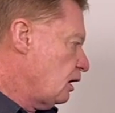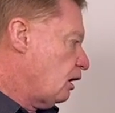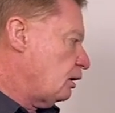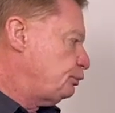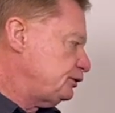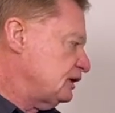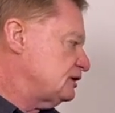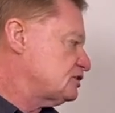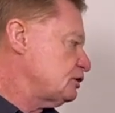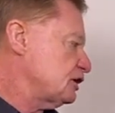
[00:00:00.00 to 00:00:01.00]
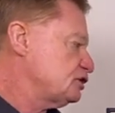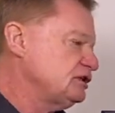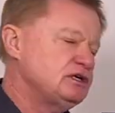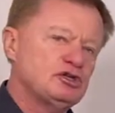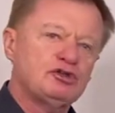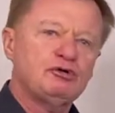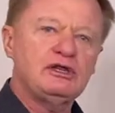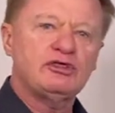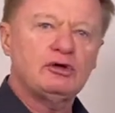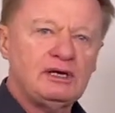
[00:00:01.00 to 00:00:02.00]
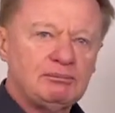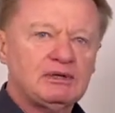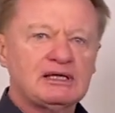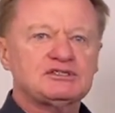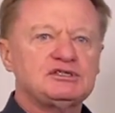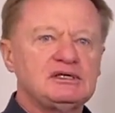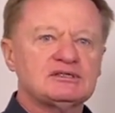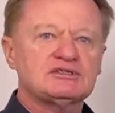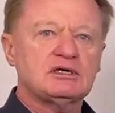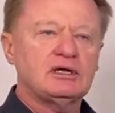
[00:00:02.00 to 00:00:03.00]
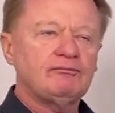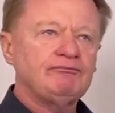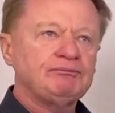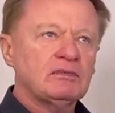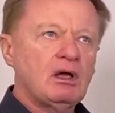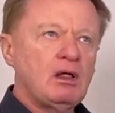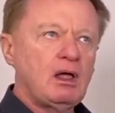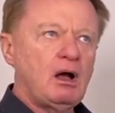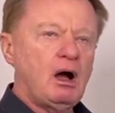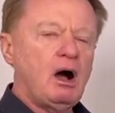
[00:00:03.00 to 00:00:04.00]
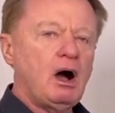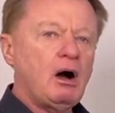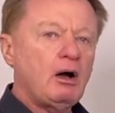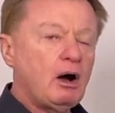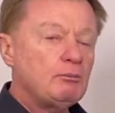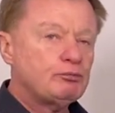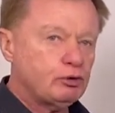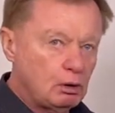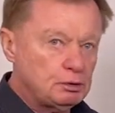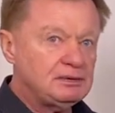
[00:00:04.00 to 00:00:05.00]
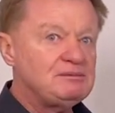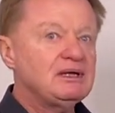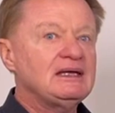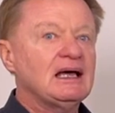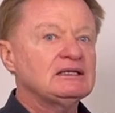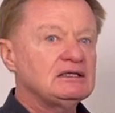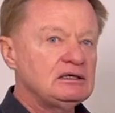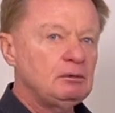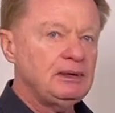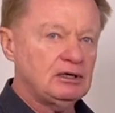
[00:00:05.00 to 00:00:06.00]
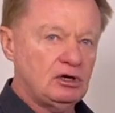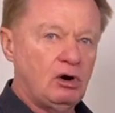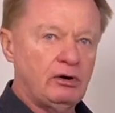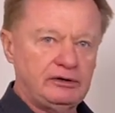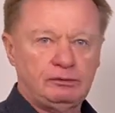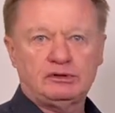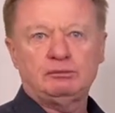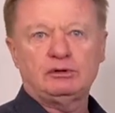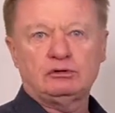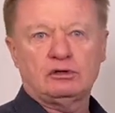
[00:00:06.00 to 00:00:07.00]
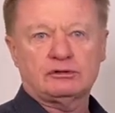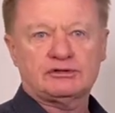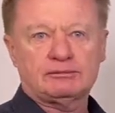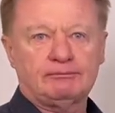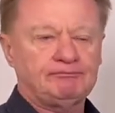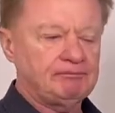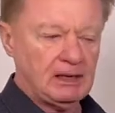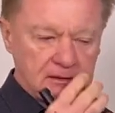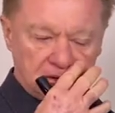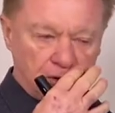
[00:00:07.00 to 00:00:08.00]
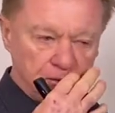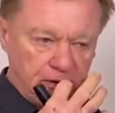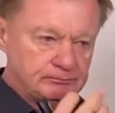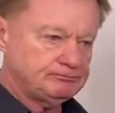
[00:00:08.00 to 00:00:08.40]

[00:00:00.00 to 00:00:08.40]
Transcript: I put the construction in at $330 plus GST. I'm probably being a little bit kind with the build cost at the moment.